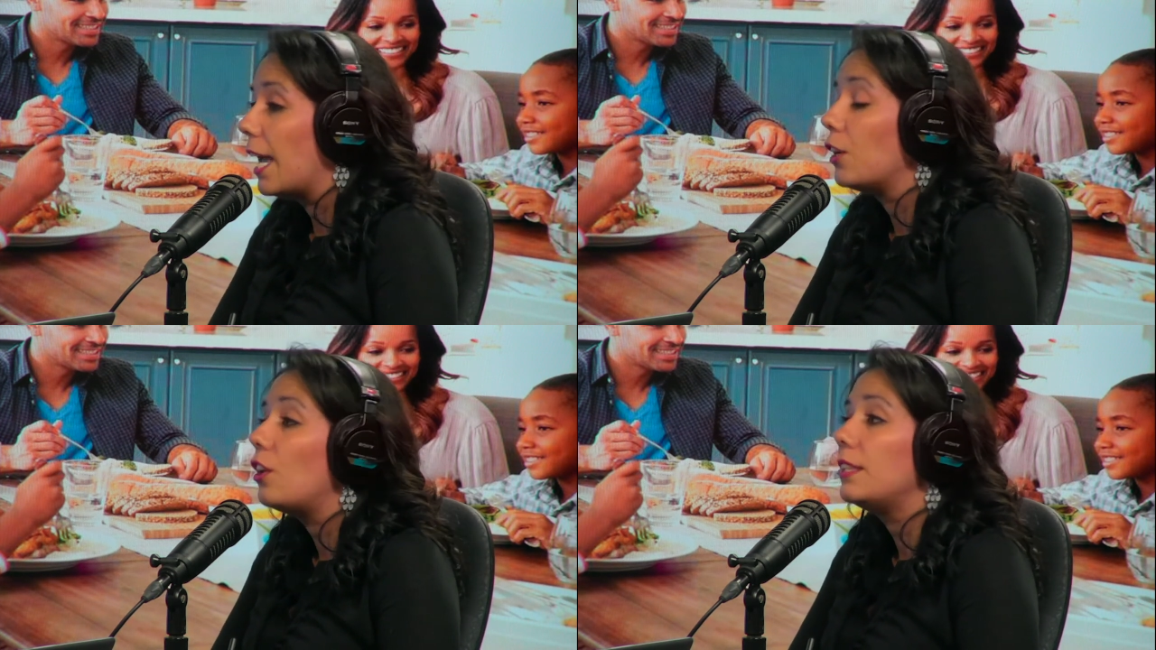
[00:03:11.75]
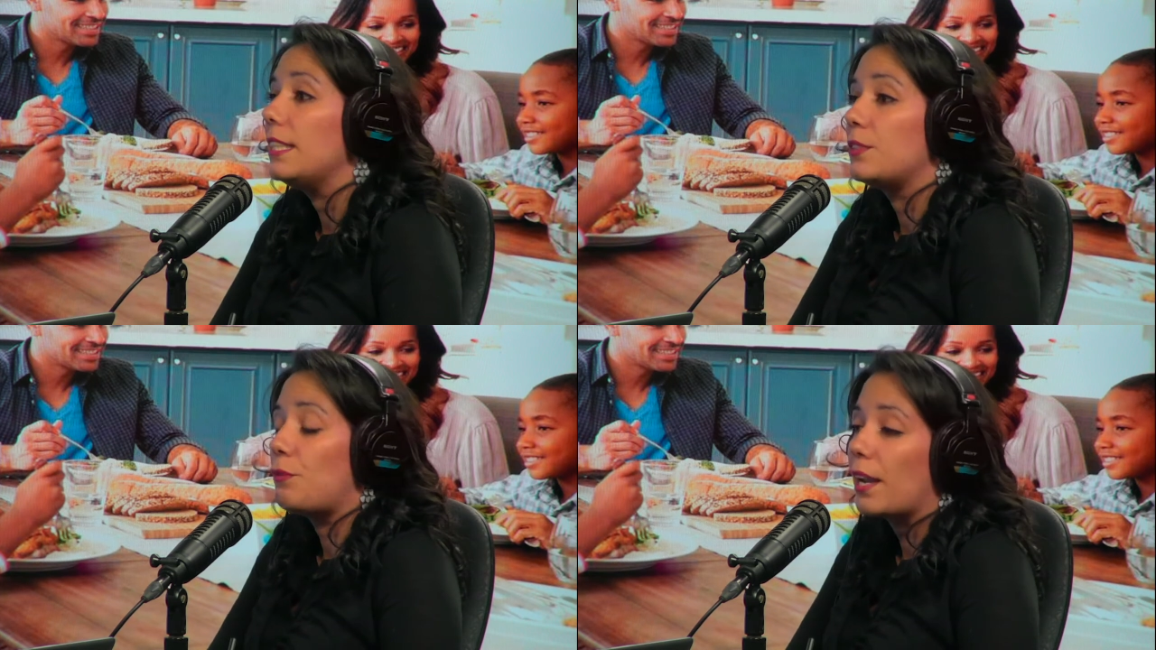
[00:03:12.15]
Speaker 1: And all
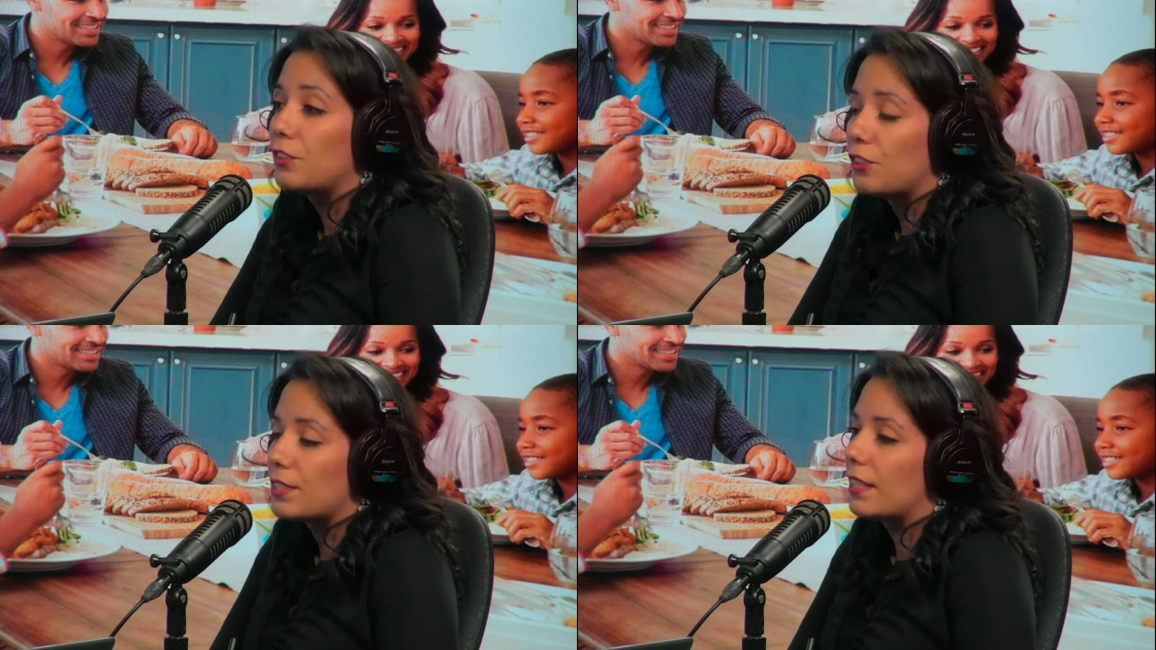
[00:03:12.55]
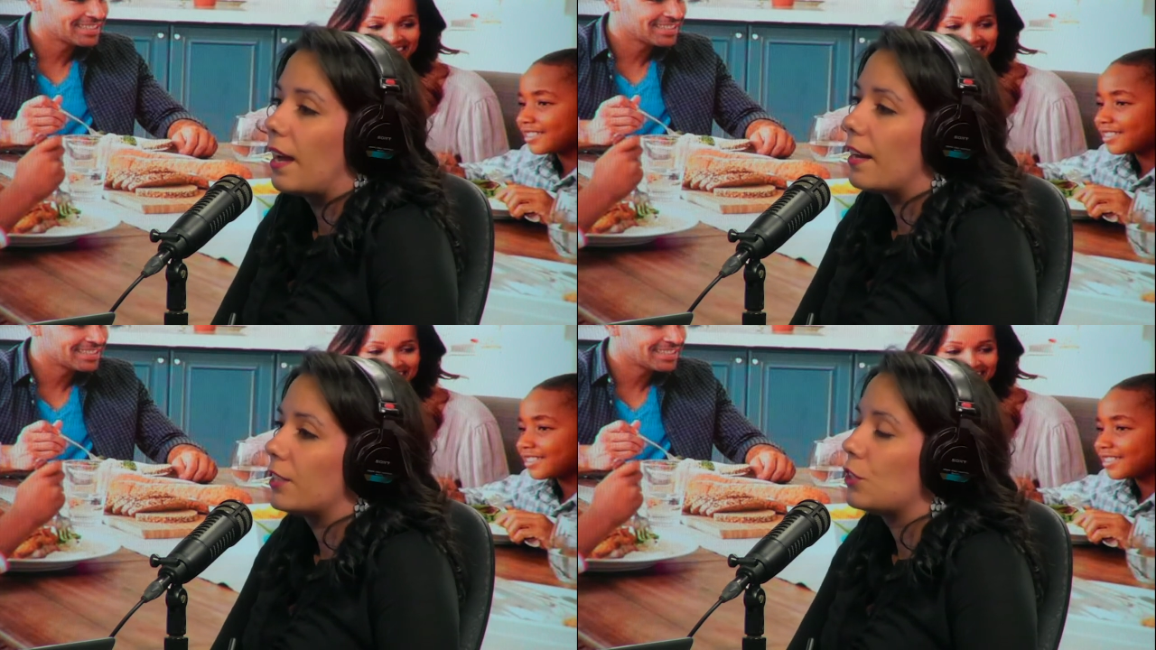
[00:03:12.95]
these factors
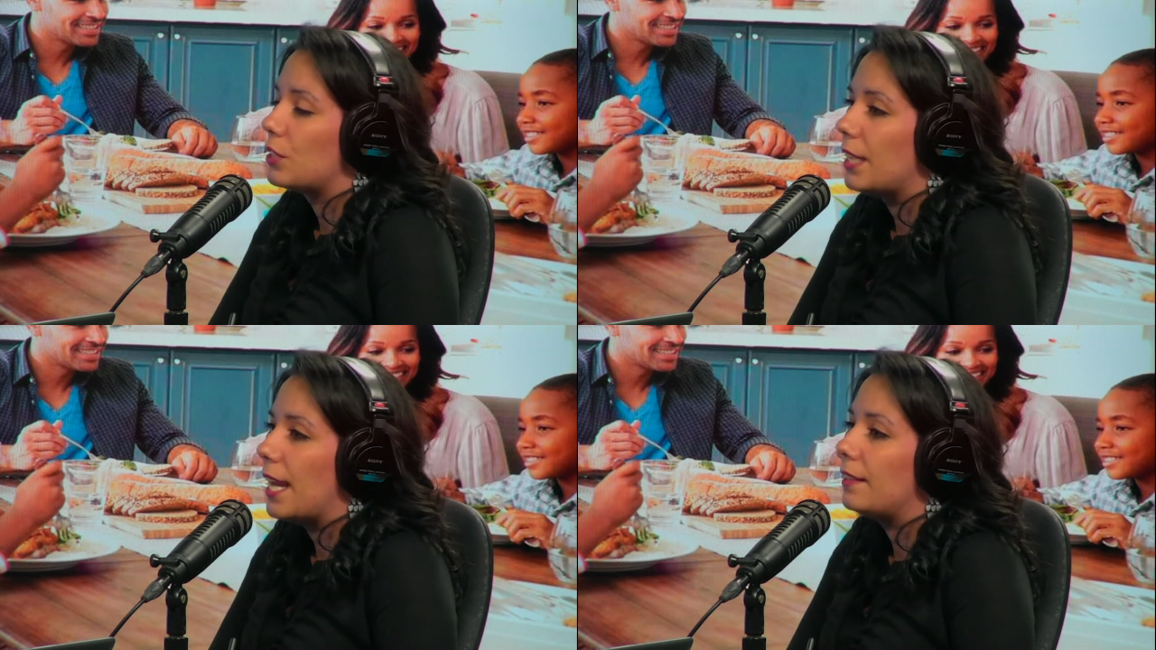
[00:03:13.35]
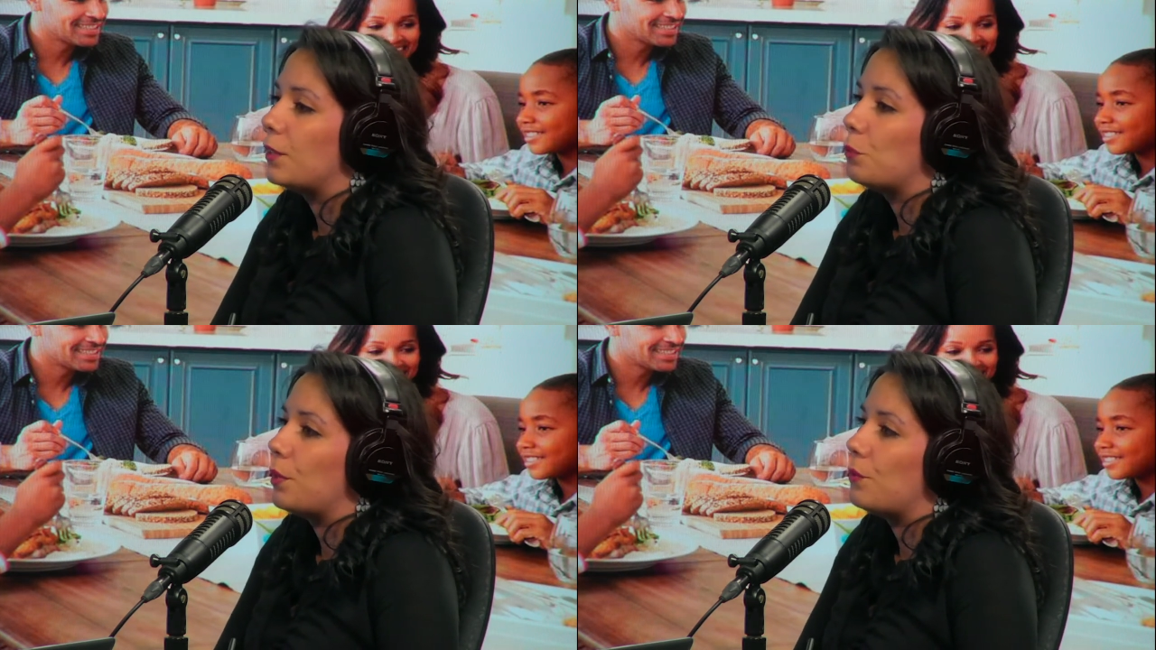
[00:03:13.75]
are
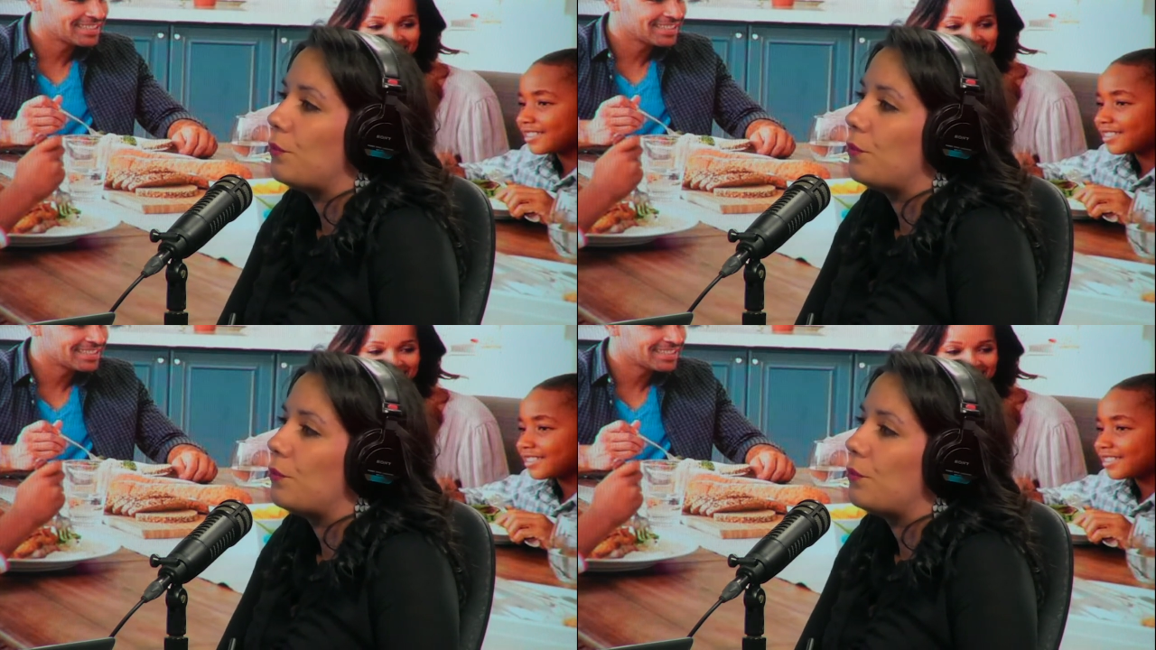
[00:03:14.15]
associated with